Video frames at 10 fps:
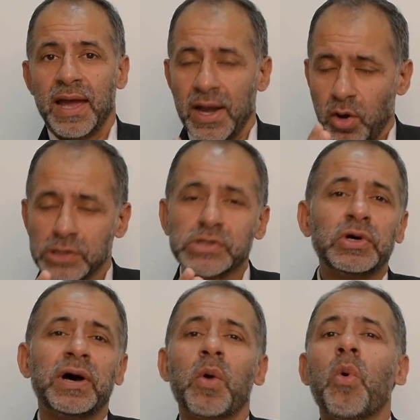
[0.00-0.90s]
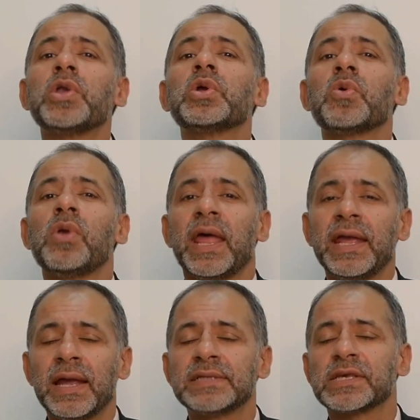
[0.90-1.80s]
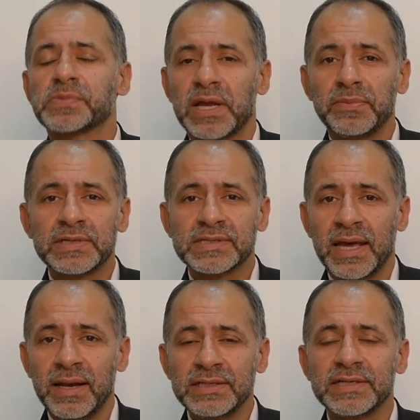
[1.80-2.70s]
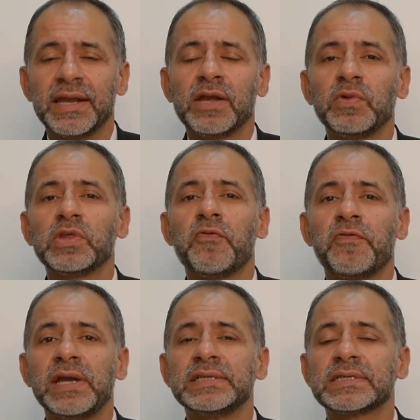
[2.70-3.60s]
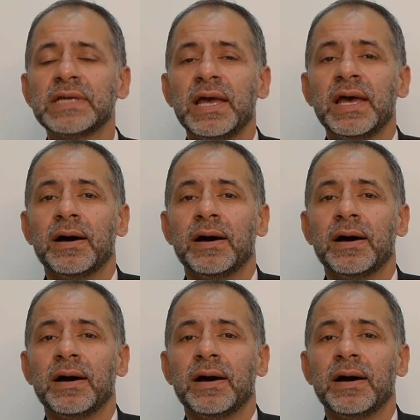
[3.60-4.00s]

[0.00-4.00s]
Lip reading: And also, I want you to like and subscribe this channel, share it with your friends,